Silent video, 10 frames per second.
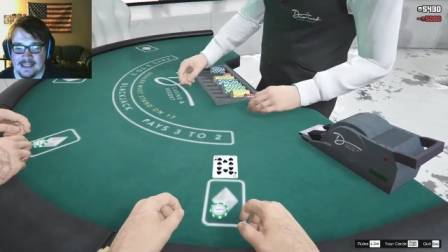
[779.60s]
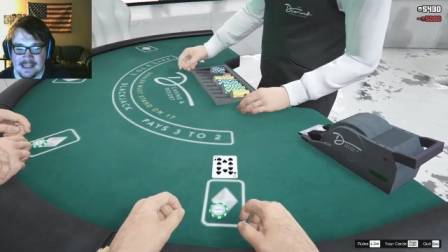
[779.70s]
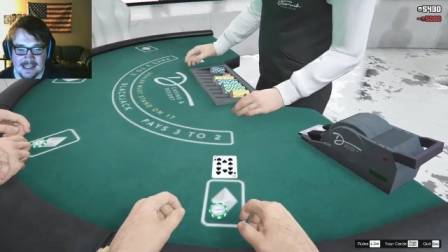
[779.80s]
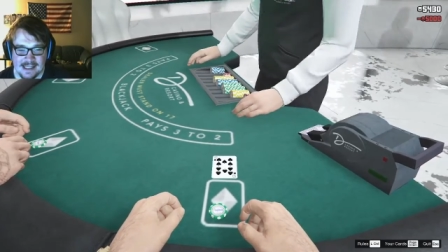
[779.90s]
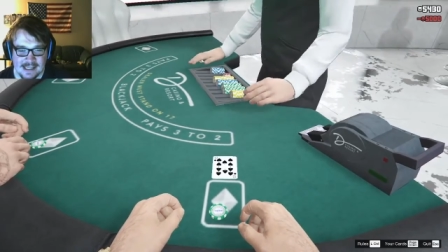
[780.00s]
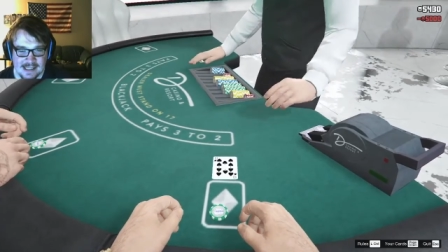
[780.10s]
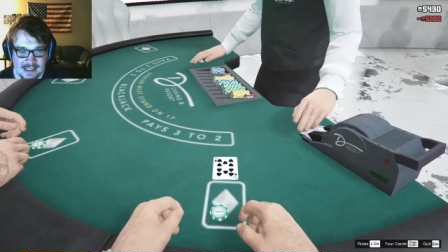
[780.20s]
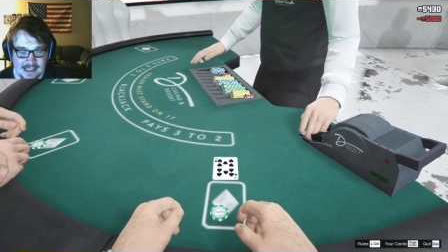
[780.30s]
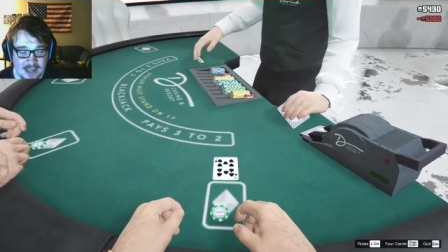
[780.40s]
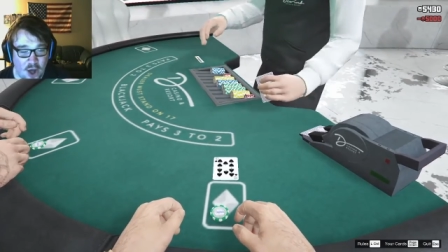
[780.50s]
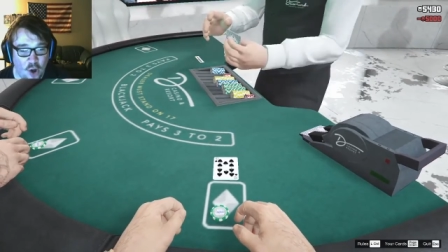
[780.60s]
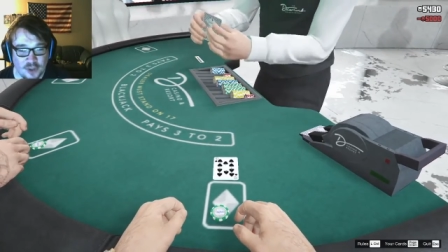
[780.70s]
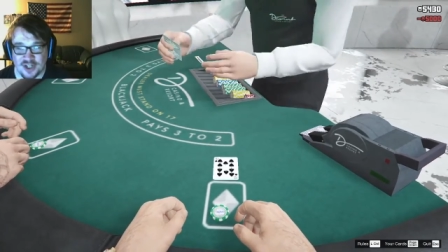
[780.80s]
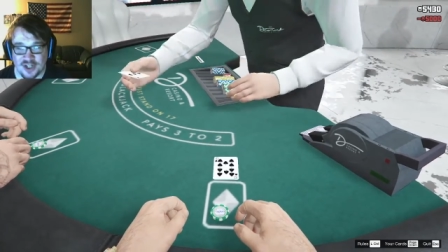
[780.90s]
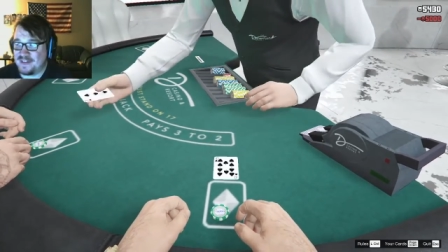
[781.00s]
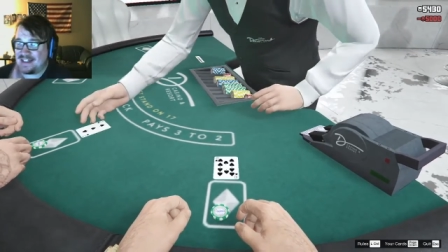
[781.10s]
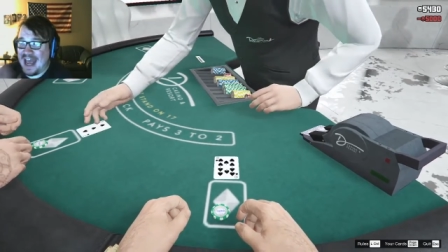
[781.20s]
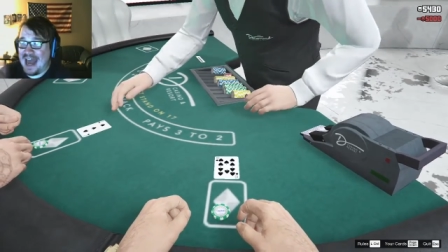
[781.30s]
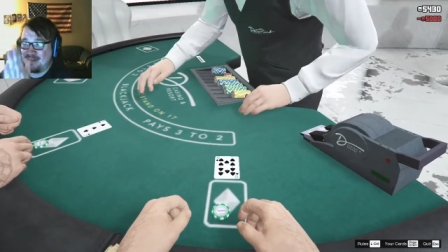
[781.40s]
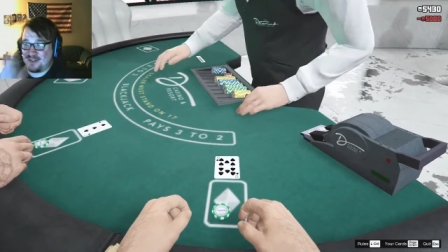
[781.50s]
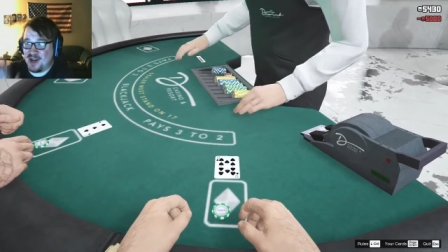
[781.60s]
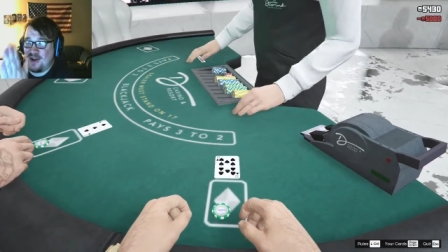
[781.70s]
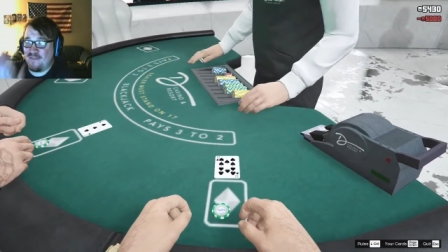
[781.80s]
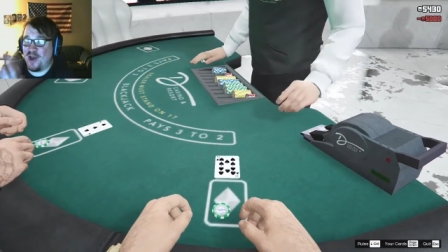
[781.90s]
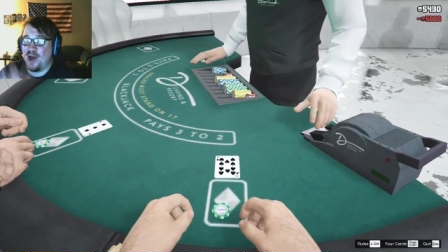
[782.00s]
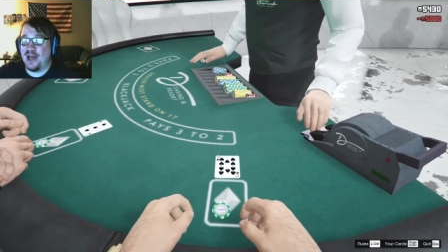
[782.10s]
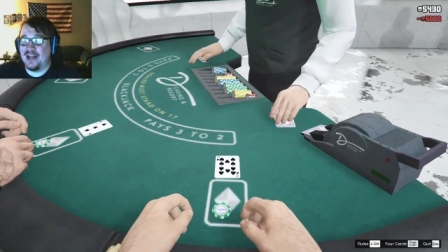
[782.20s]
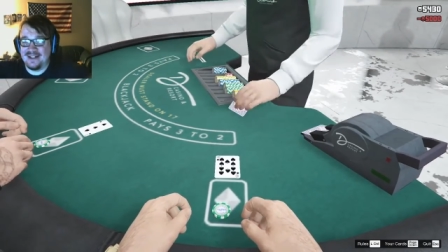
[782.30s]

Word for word: All right. Oh, starting off with a ten. We're starting off good.